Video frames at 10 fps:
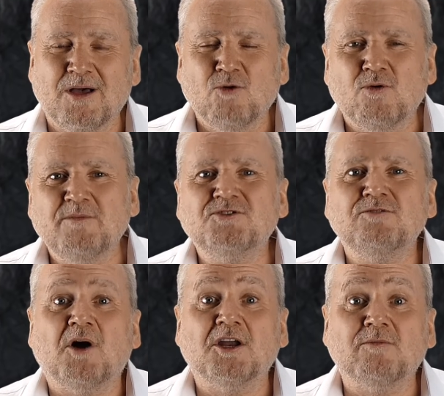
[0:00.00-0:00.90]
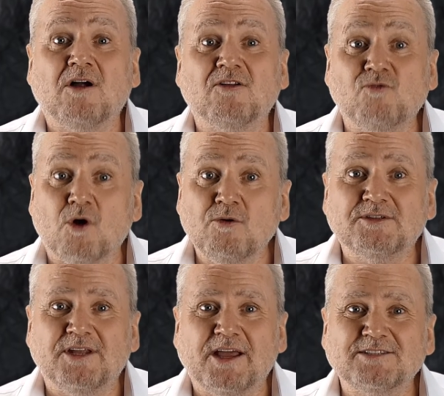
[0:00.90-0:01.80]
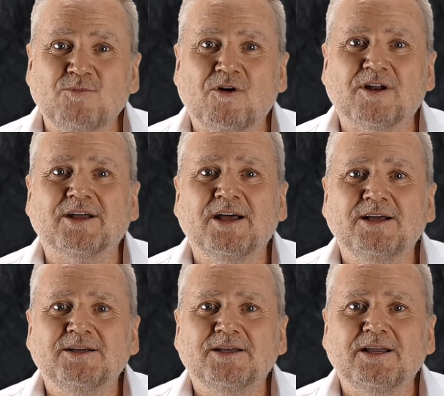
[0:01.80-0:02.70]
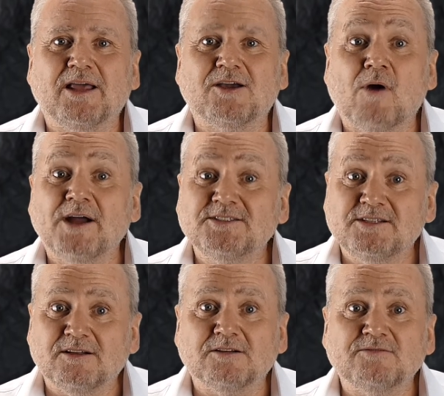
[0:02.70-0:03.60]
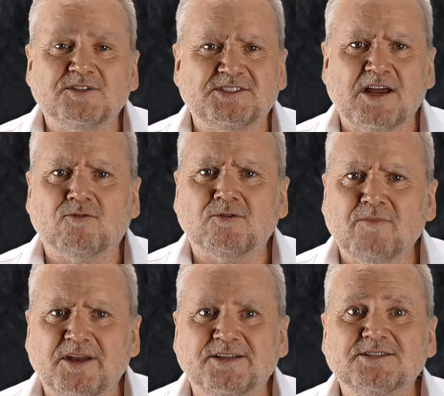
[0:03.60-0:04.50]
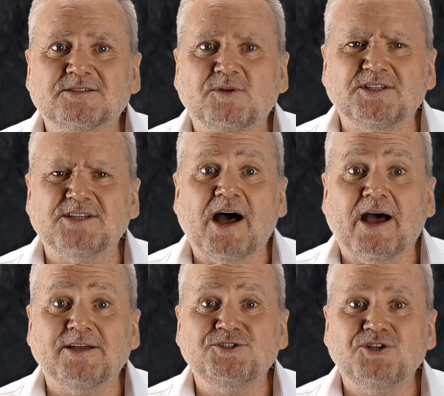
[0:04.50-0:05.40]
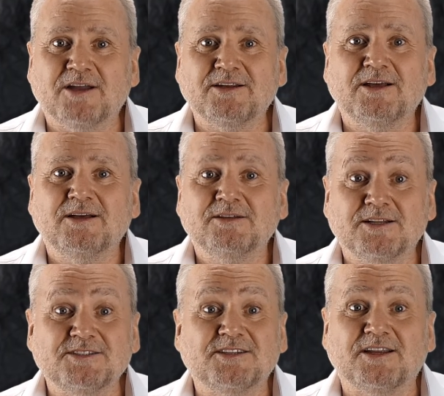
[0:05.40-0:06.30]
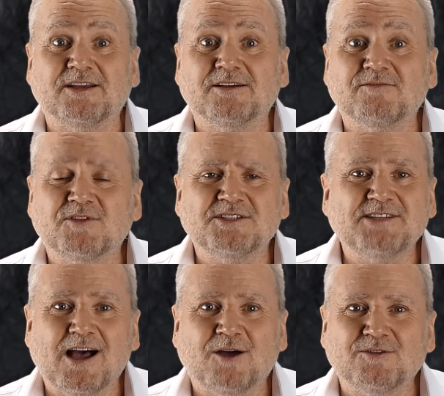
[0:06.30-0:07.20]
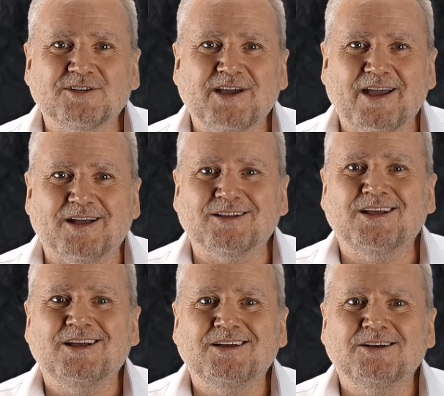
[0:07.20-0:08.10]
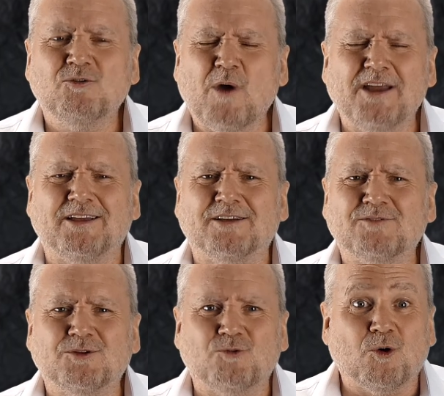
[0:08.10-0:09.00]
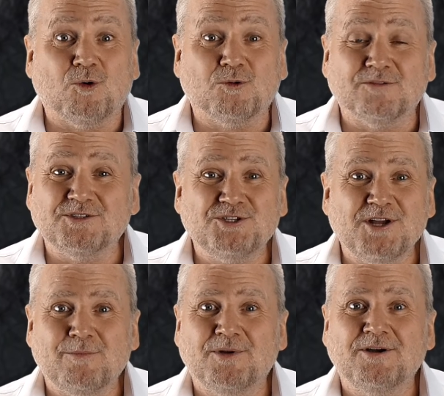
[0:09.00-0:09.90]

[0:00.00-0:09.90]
When Mr. Bottleball awoke the next morning, he lay quite still for several minutes with his eyes shut, listening for the sound of the gale, waiting for the roll of the ship.